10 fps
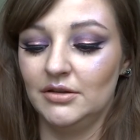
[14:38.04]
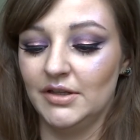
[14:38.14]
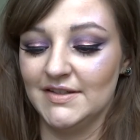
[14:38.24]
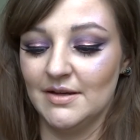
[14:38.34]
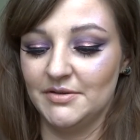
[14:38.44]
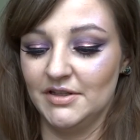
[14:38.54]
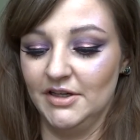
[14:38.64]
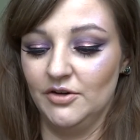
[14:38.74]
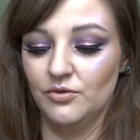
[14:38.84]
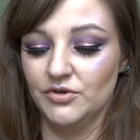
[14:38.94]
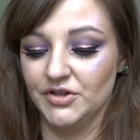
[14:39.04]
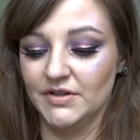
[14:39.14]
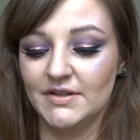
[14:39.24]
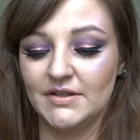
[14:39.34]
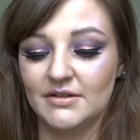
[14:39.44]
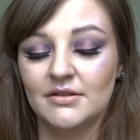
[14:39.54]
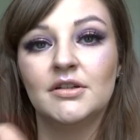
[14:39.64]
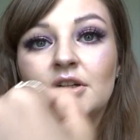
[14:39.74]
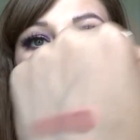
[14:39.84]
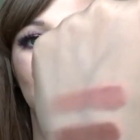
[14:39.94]
That's absolutely
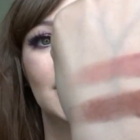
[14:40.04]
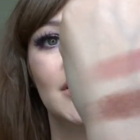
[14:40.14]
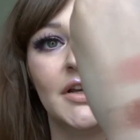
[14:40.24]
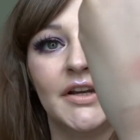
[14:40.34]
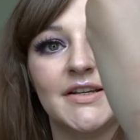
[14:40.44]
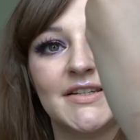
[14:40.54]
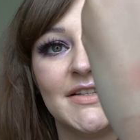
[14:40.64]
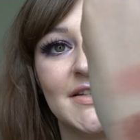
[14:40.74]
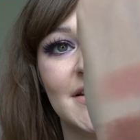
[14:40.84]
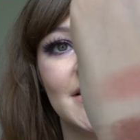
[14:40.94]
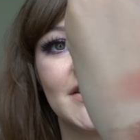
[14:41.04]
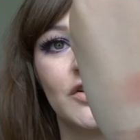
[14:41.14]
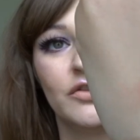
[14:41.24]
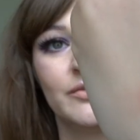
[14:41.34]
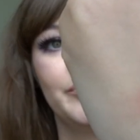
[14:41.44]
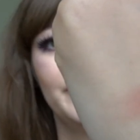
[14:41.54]
gorgeous. Now you guys can see it's not